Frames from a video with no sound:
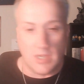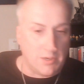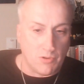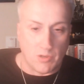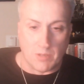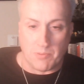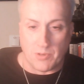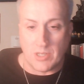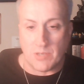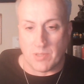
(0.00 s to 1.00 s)
and who can
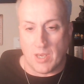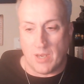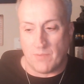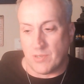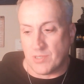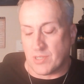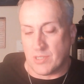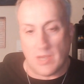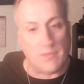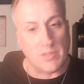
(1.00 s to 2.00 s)
preach with confidence can
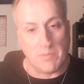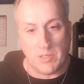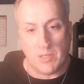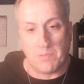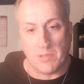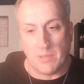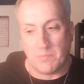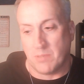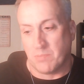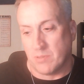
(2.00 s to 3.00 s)
definitely manipulate
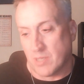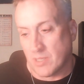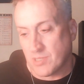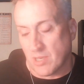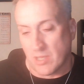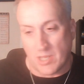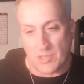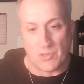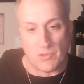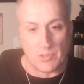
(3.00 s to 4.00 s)
people. And I saw a lot of
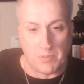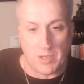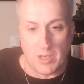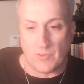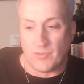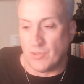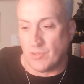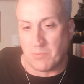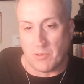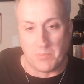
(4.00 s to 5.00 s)
sociopaths in the
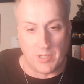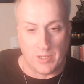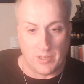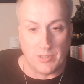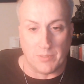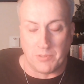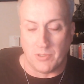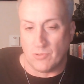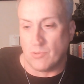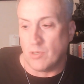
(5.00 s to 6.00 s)
pulpit and in the
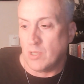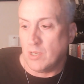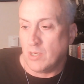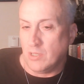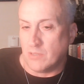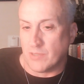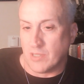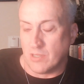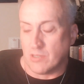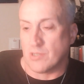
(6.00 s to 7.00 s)
pew over the
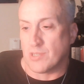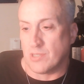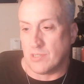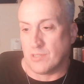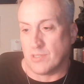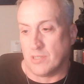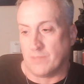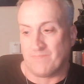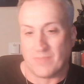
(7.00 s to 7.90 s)
years, and uh,